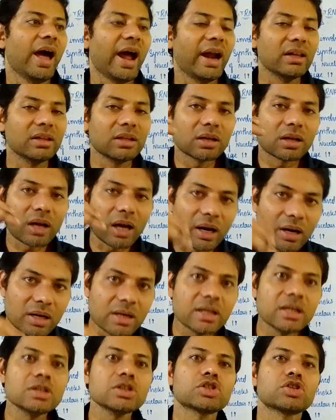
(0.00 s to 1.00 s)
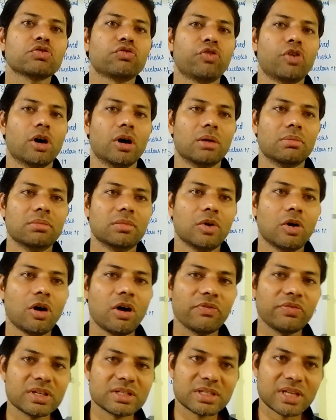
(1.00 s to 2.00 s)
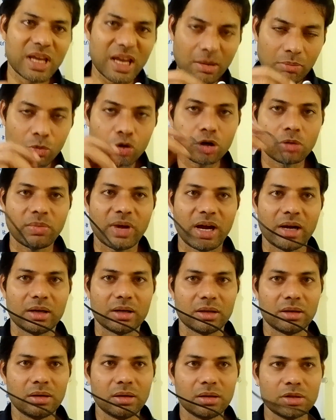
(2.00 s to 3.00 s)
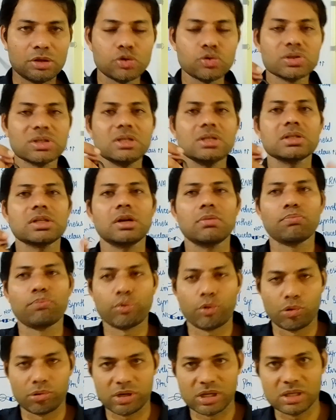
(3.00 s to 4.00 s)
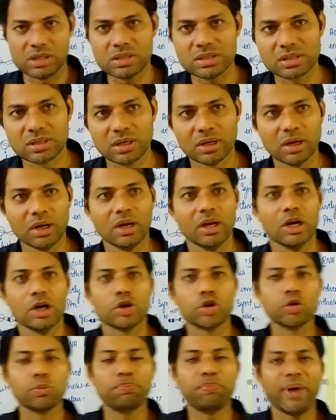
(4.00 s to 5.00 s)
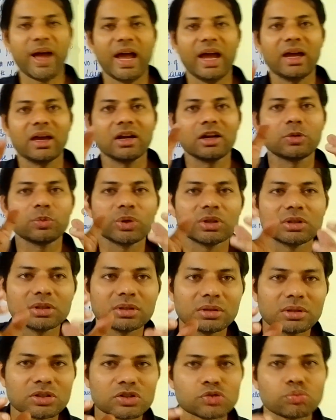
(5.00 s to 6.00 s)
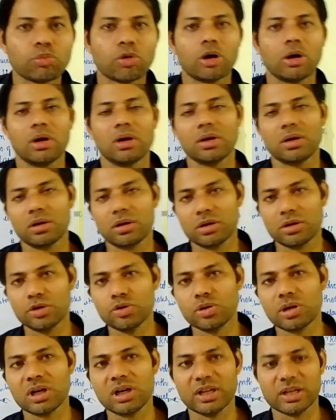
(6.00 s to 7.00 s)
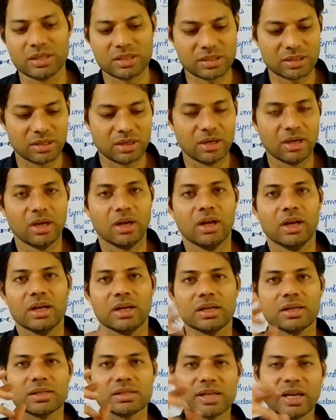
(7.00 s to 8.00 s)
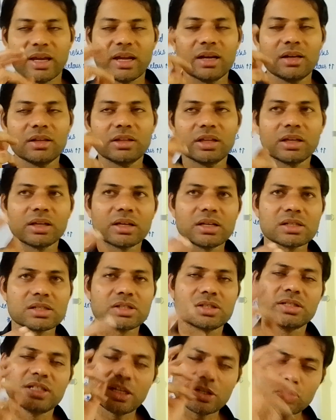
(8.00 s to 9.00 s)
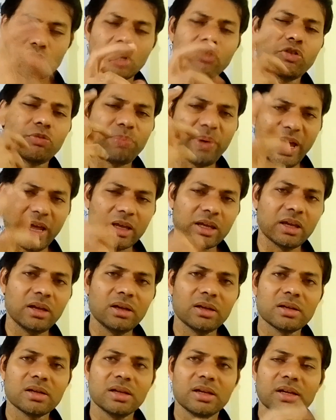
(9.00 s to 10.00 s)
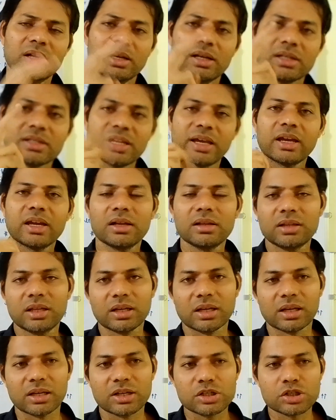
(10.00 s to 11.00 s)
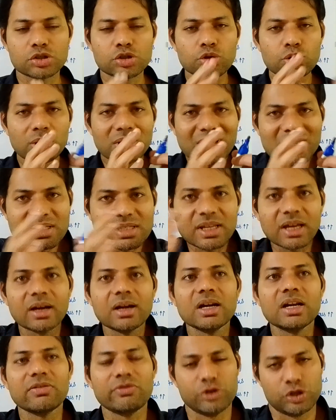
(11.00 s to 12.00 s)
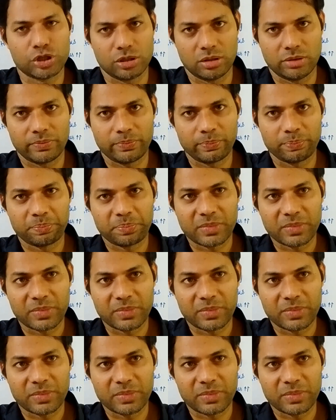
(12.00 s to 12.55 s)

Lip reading: And the condensed form of the same chromatin using some proteins to pack it within the small nucleus. Second thing is, just not for packing, second thing is during cell division.